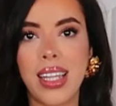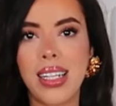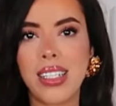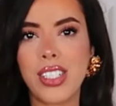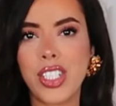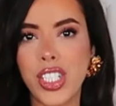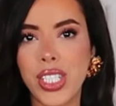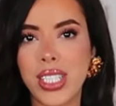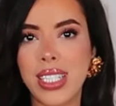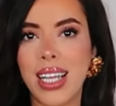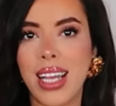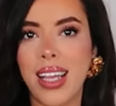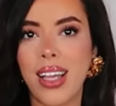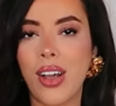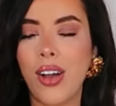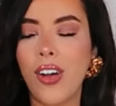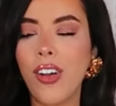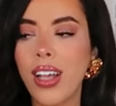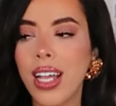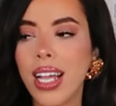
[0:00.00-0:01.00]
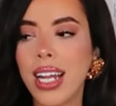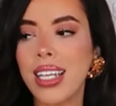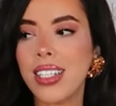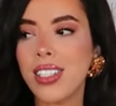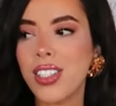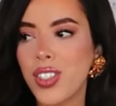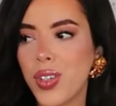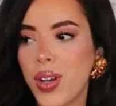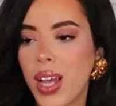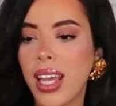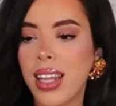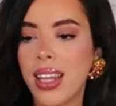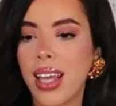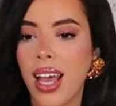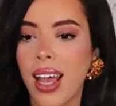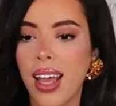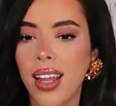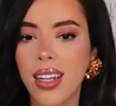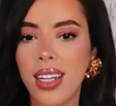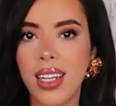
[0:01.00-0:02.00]
then it's just like, okay, let's try
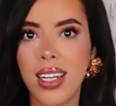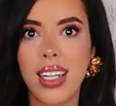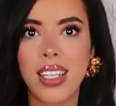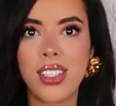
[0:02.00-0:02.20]
that.